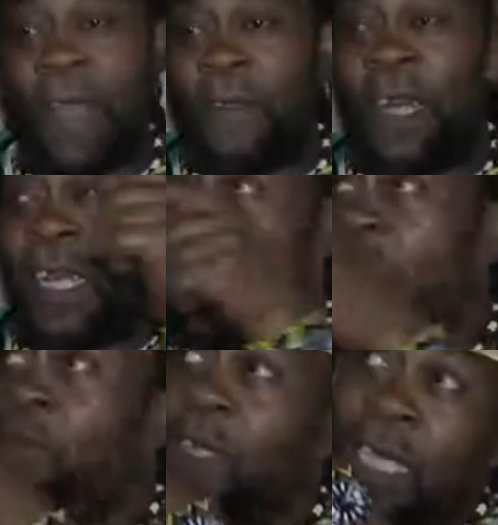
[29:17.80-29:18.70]
are in
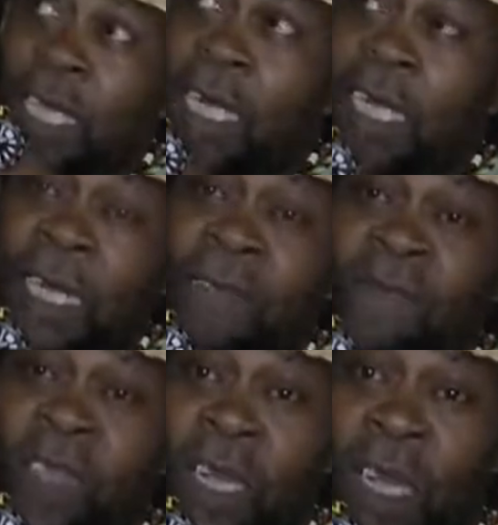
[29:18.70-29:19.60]
elite with the elite
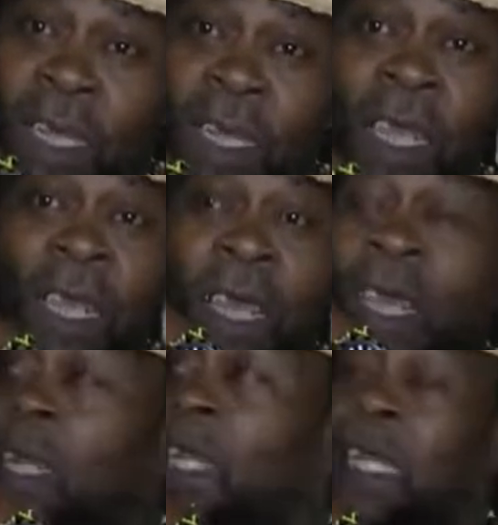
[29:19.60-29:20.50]
of England,
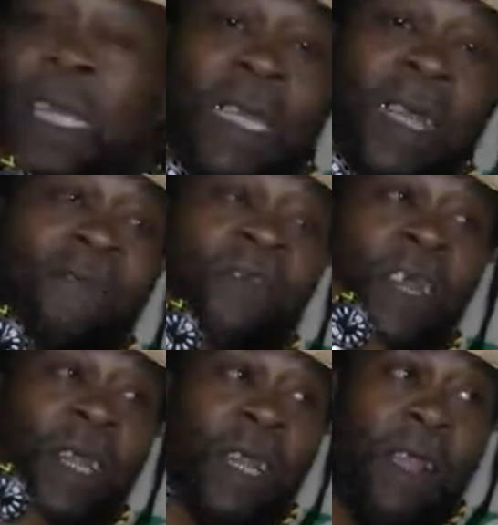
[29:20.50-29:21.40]
and the elite of
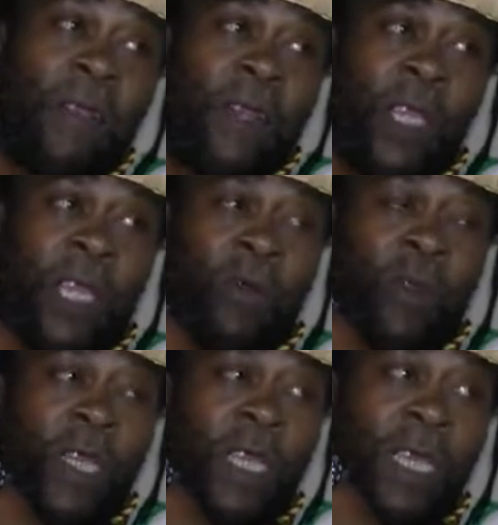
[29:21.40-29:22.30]
England are in
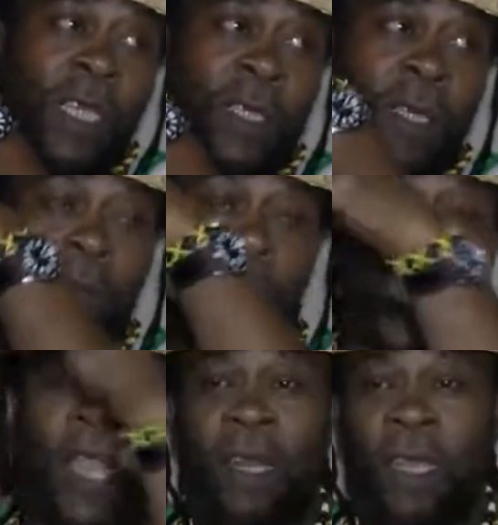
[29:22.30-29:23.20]
with the elite of
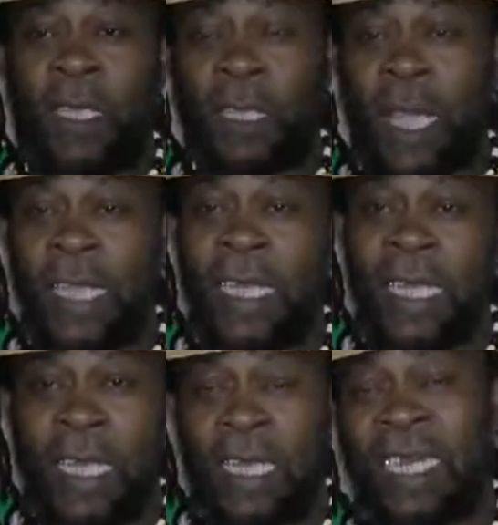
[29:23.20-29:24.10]
China. It's an
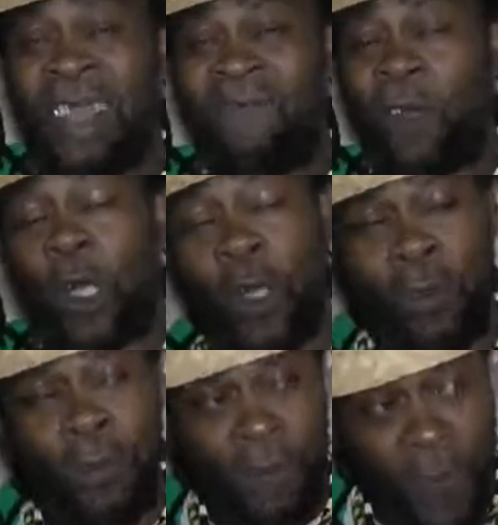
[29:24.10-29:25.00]
elite devil
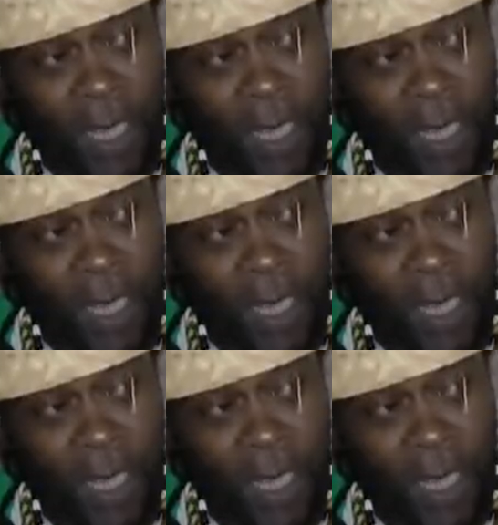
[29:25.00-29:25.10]
club.